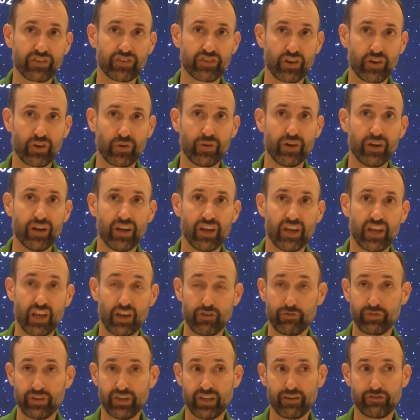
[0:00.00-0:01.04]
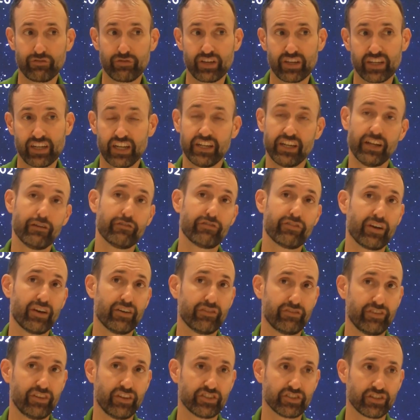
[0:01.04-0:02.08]
So if we can identify
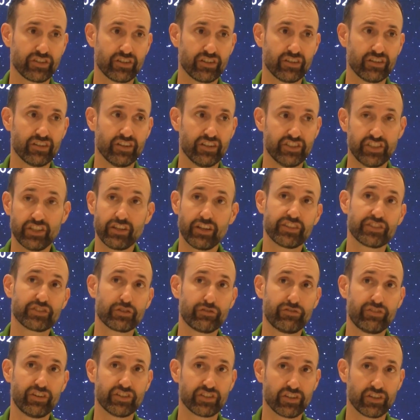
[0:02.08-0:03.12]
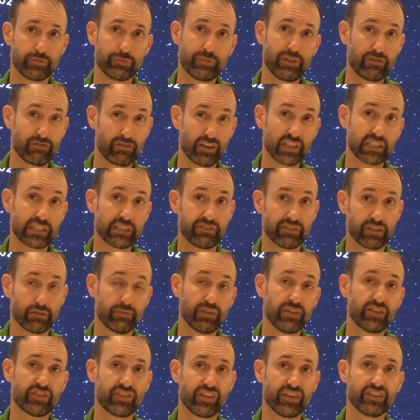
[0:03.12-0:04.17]
a geological feature as being relatively
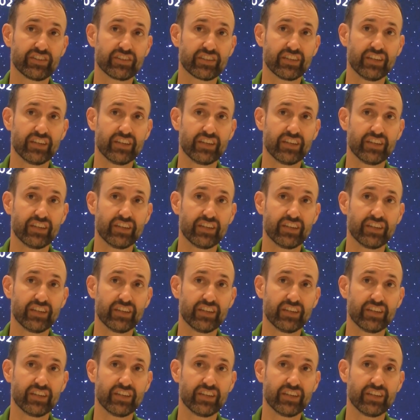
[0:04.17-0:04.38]
recent,